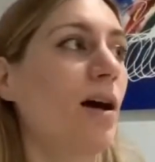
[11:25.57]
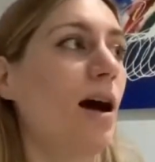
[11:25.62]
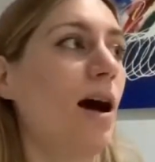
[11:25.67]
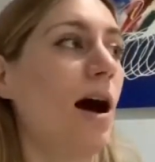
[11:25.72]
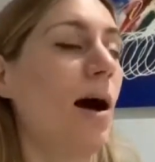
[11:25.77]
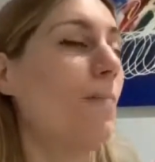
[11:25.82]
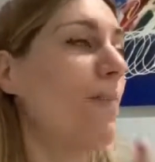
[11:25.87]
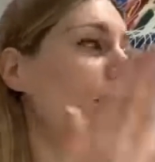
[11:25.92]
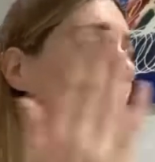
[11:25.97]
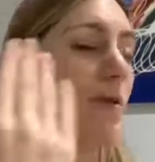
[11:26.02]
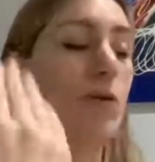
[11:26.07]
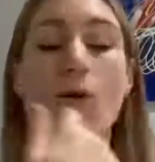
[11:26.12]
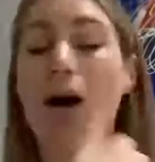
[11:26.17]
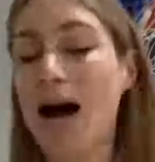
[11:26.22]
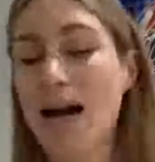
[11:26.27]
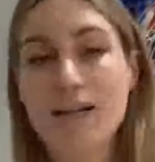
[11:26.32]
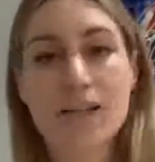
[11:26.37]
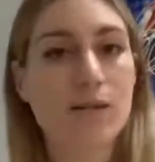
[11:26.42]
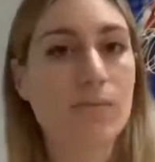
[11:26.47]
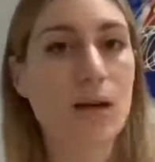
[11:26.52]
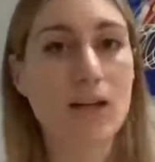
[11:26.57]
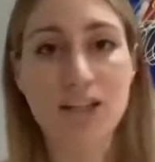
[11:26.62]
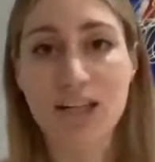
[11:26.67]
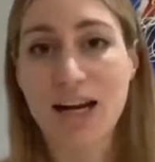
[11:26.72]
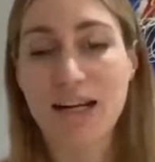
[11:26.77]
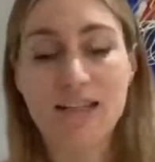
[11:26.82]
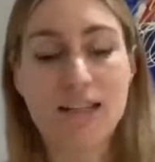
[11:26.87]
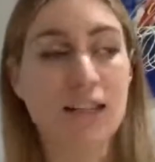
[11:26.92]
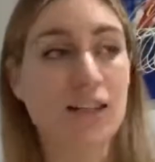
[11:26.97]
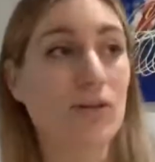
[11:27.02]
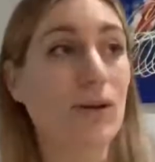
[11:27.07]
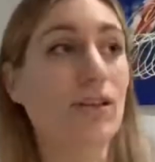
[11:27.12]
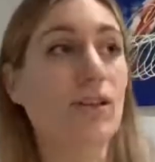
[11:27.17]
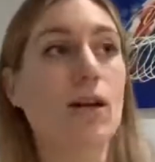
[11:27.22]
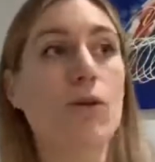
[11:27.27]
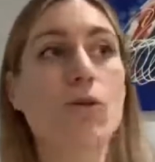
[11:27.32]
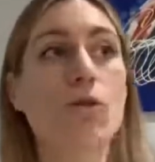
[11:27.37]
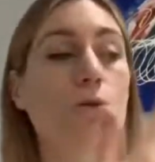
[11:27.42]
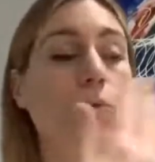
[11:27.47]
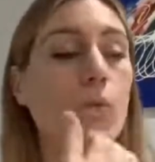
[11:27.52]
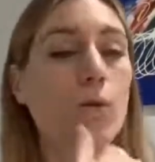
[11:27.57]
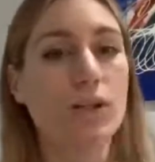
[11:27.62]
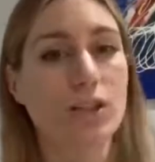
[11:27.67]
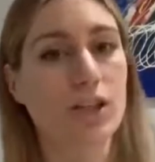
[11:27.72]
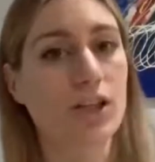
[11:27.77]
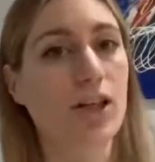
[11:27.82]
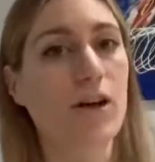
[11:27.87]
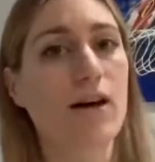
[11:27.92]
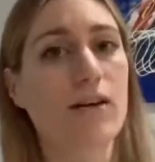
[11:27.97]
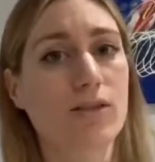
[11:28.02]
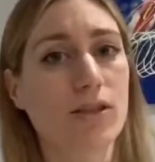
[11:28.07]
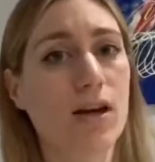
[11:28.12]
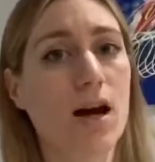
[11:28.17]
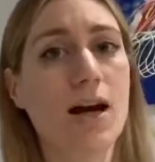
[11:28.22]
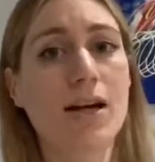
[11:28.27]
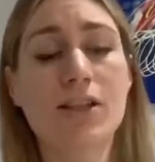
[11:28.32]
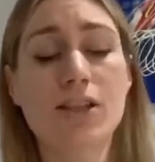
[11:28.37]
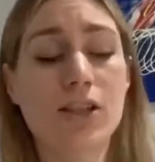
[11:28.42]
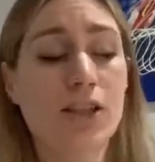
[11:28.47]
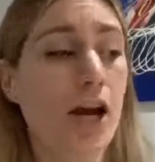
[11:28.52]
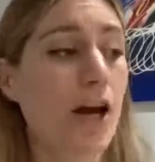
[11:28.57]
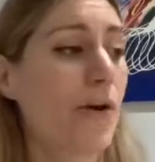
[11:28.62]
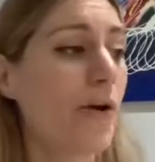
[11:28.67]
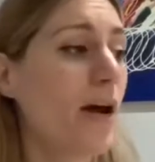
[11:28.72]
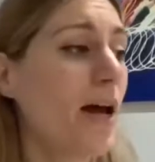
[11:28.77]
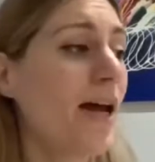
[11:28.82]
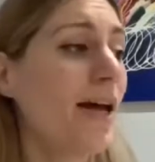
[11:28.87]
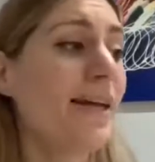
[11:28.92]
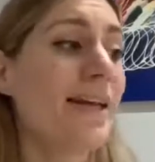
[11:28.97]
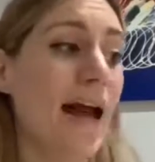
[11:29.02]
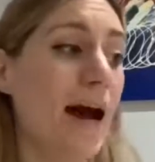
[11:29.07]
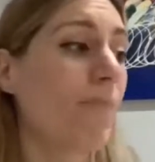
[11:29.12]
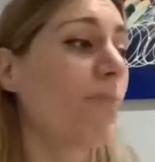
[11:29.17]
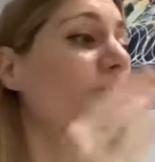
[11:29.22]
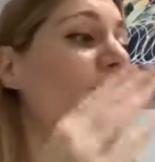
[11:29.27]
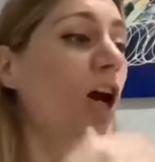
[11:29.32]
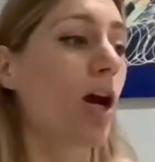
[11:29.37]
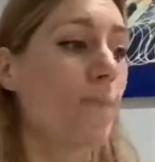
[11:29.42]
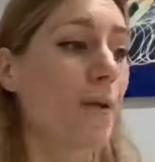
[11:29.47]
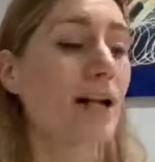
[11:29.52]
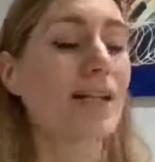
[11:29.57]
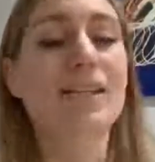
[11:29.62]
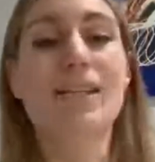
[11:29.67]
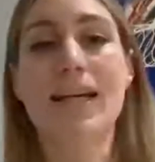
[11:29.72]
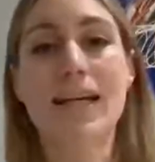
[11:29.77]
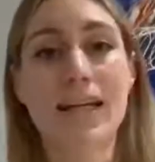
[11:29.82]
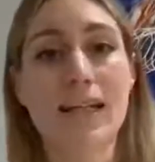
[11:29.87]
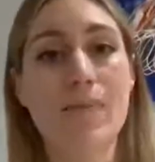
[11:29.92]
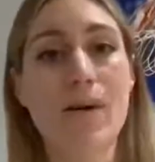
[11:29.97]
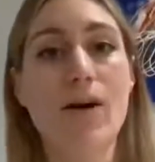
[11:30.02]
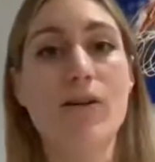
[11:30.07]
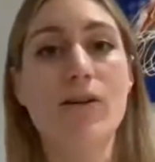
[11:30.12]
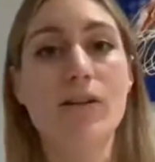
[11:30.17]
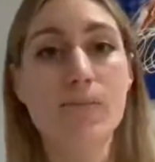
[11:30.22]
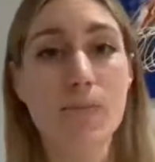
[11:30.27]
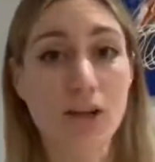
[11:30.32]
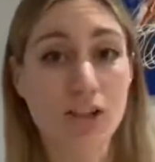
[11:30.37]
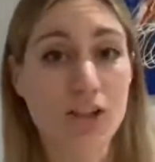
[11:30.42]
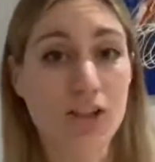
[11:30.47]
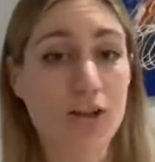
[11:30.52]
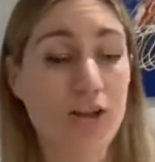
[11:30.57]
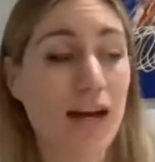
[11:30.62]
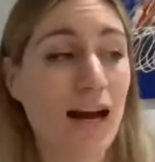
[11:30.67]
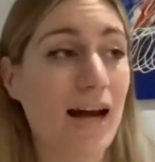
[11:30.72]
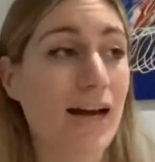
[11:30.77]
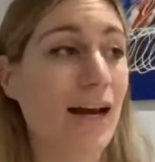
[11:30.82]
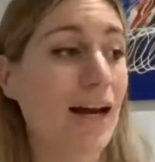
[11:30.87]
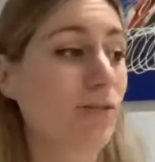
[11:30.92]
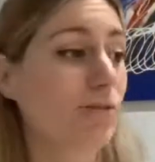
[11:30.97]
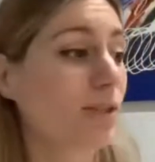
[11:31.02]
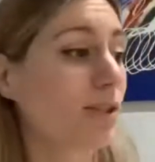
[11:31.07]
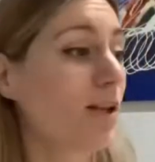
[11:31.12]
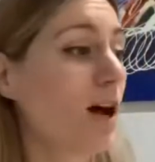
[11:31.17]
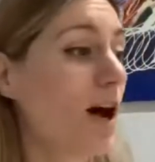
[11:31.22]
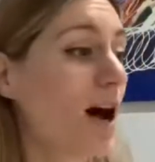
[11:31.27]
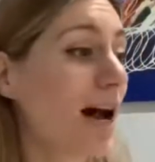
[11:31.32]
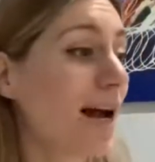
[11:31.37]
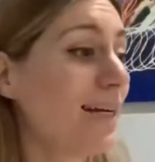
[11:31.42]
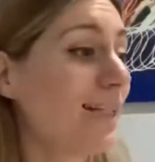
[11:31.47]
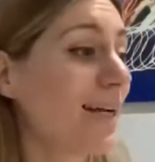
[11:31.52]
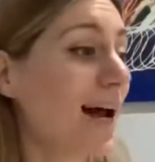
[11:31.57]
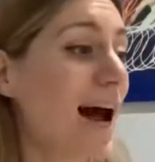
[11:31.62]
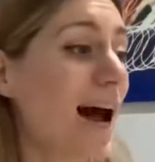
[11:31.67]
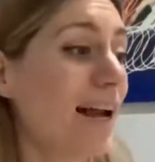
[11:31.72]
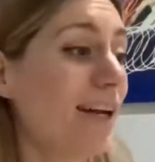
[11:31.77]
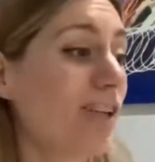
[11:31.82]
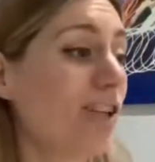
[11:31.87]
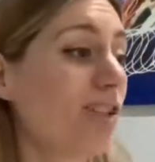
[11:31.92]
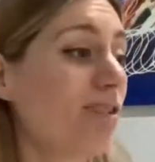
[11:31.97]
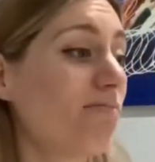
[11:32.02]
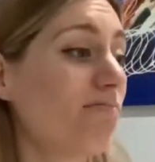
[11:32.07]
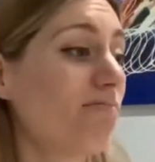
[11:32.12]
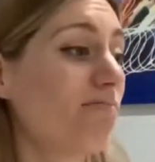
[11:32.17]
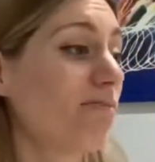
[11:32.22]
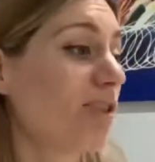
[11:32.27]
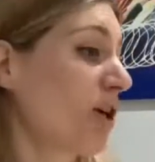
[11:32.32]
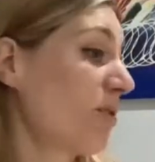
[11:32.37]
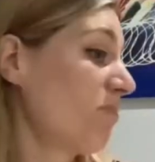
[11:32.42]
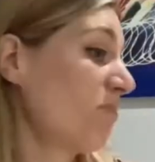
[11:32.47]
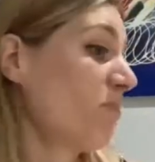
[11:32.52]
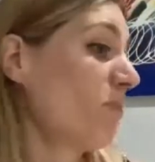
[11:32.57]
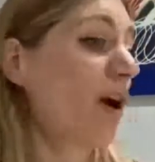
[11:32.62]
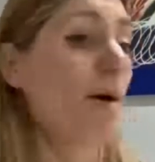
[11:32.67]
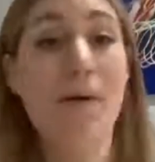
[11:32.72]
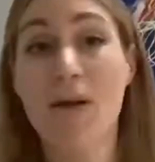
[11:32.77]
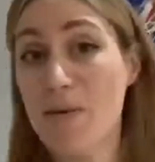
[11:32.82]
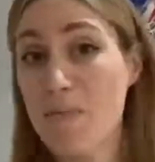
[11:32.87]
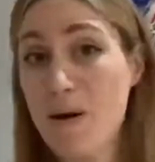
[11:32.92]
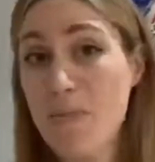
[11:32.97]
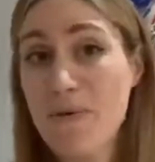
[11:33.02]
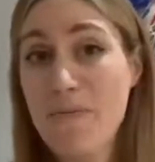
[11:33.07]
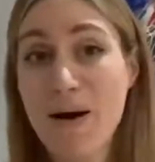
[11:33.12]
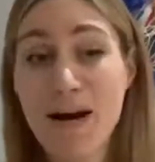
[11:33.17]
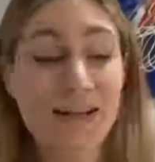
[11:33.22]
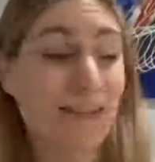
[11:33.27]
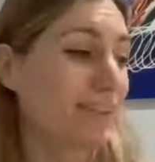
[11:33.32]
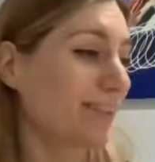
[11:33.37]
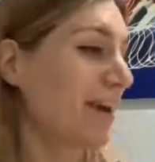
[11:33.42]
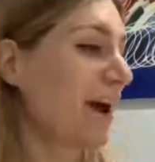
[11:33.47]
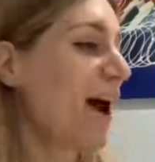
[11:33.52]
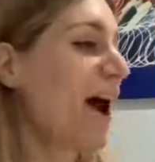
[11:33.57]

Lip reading: And maybe not had as much access to outside or not wanted to go outside. So yeah, go back to taking them out as much as you can outside and don't worry about the puppy pads.